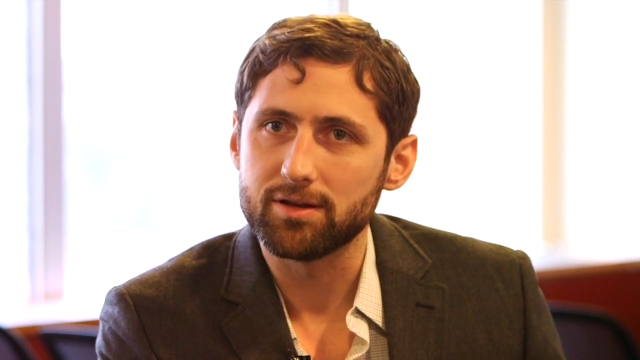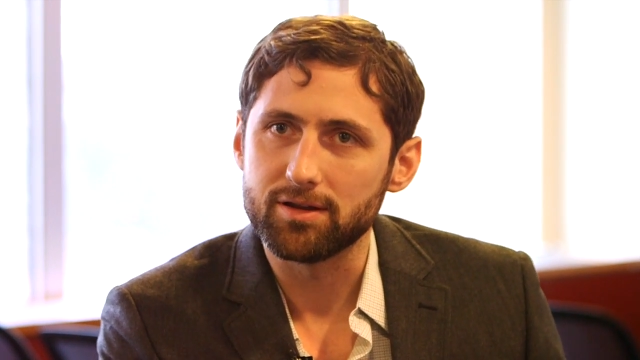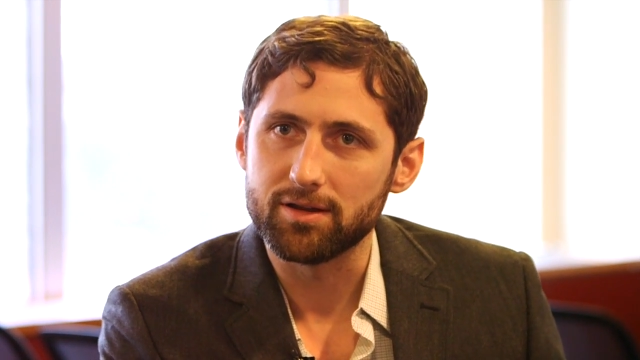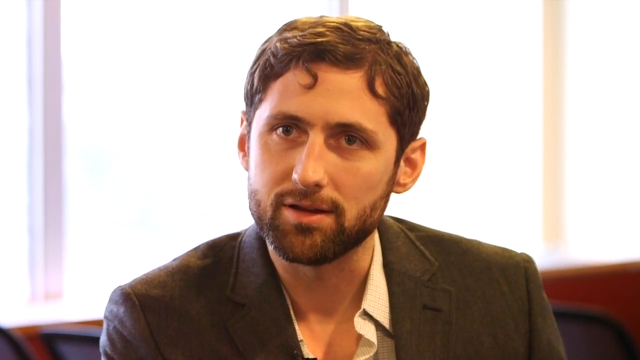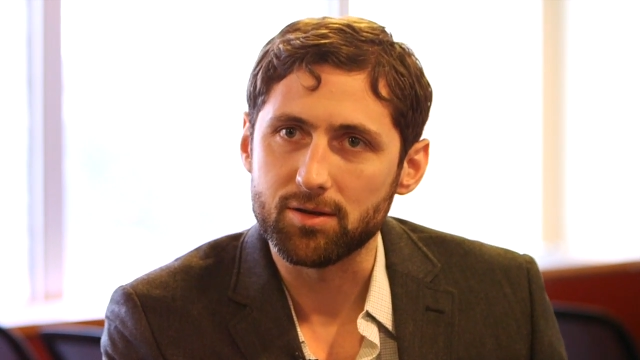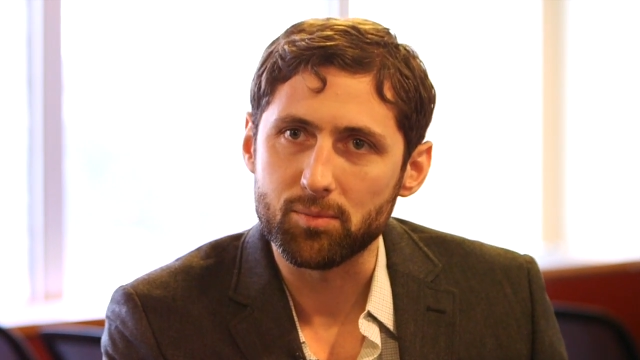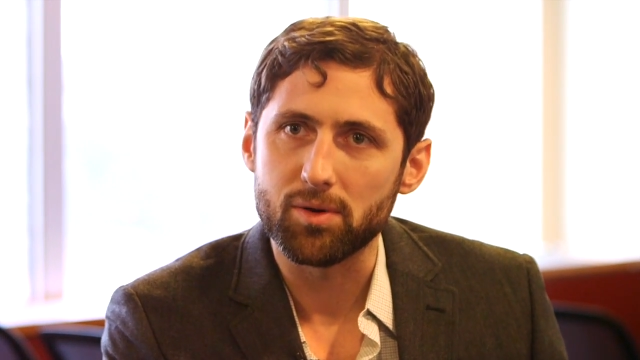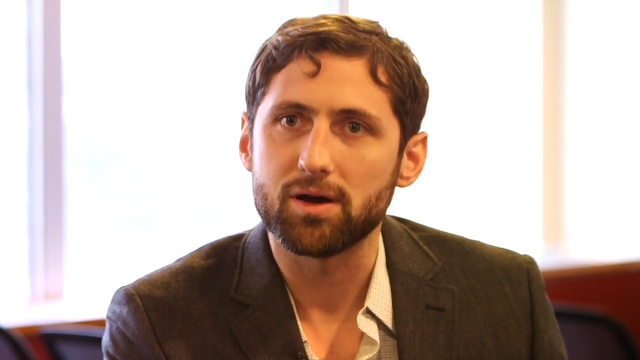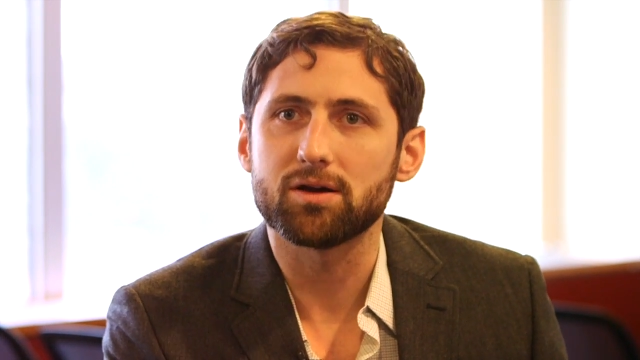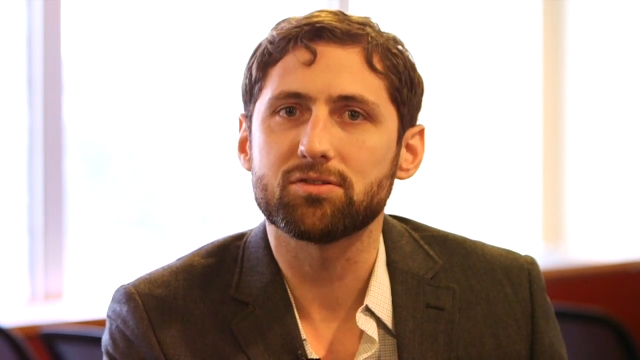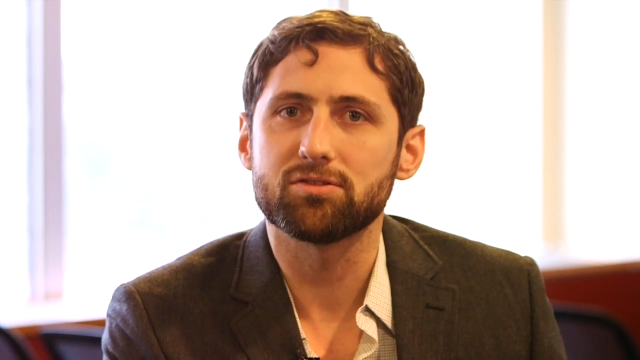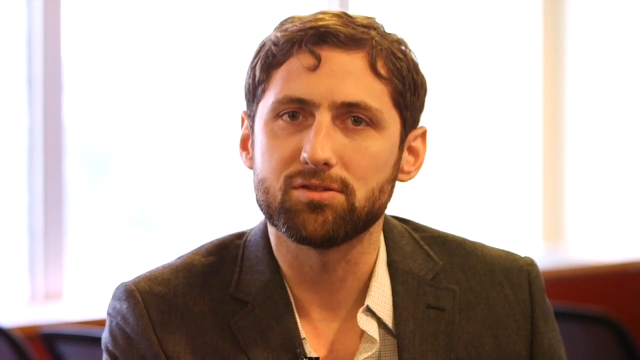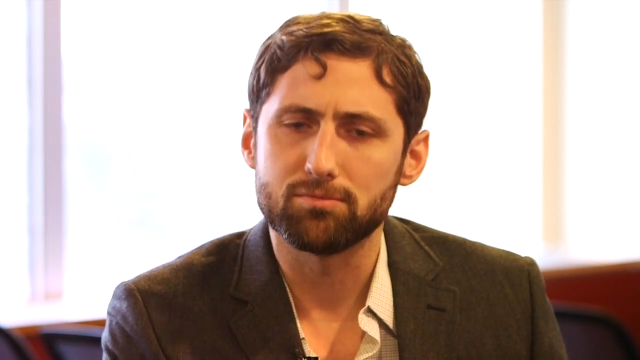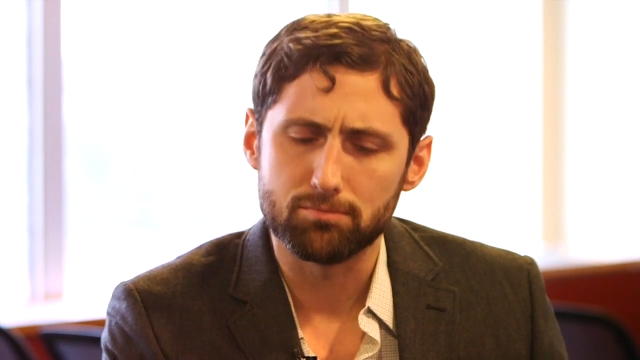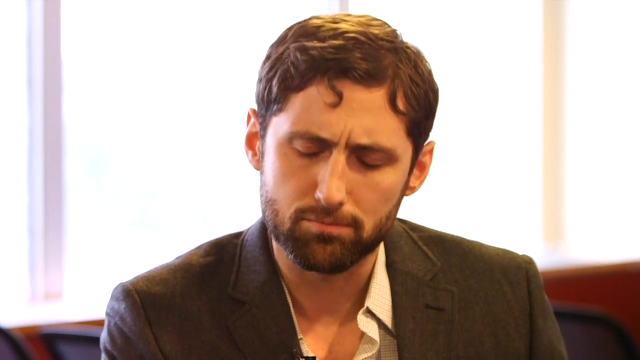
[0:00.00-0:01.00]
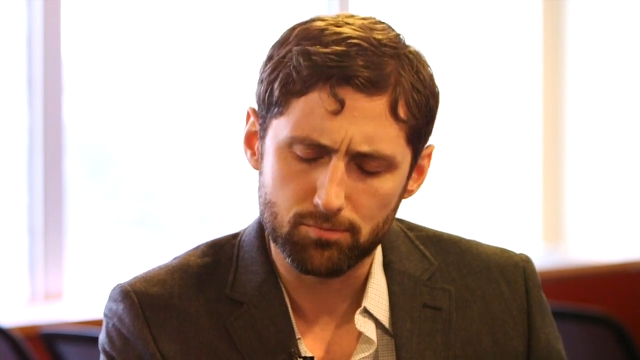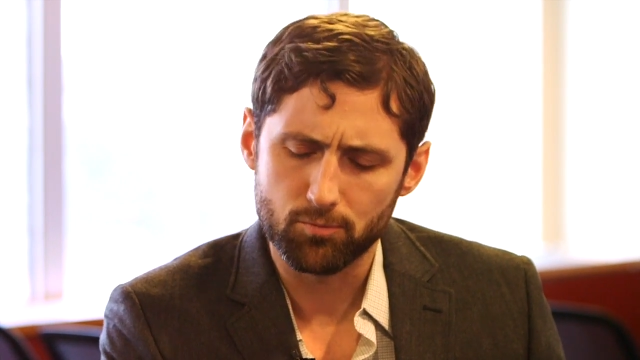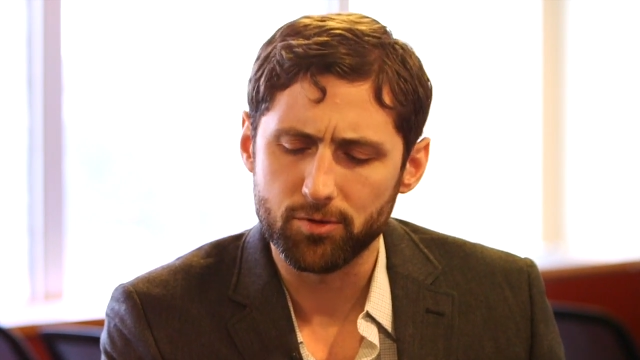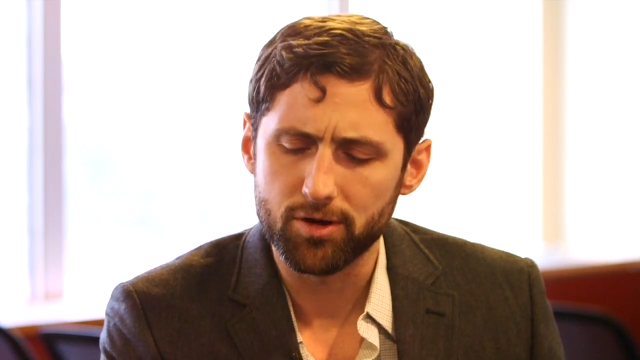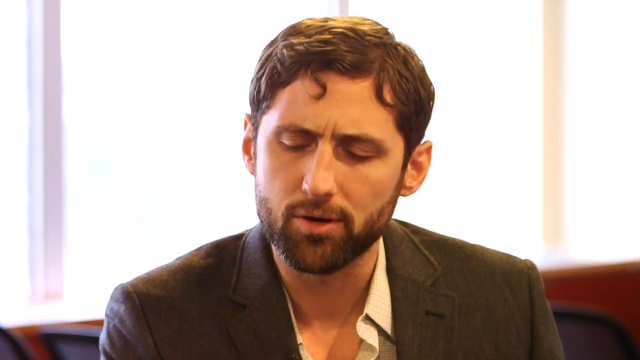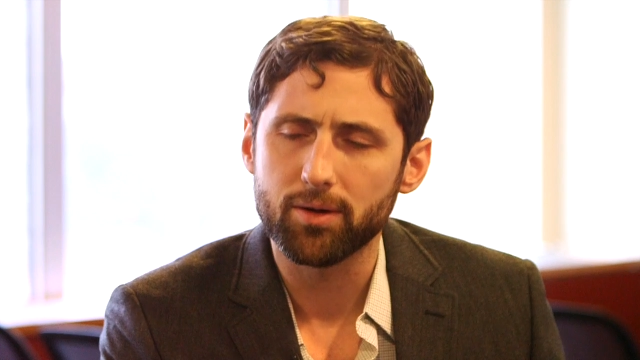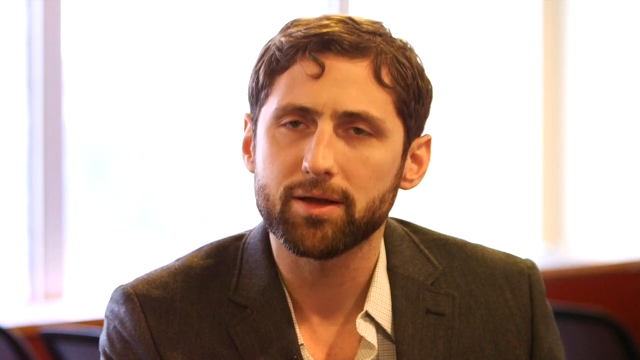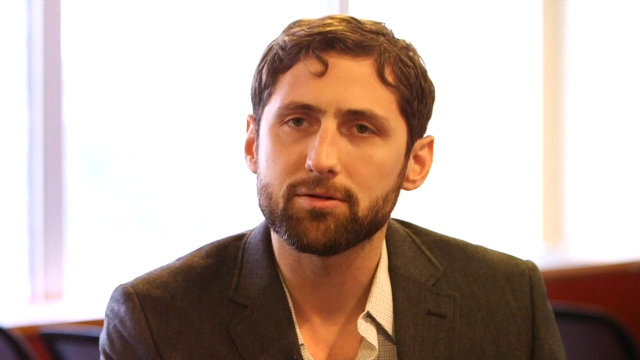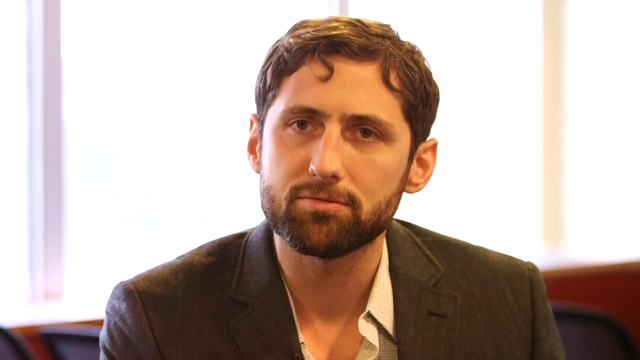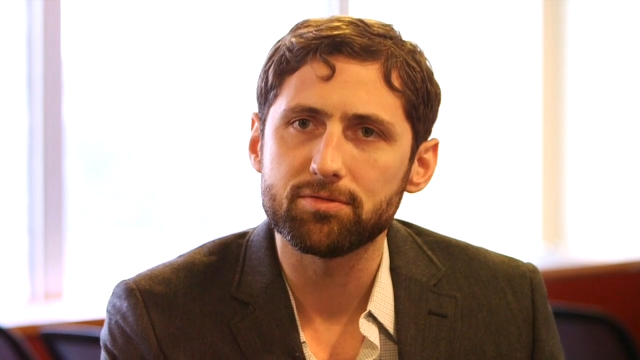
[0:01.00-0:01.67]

in, in a box, and we know how to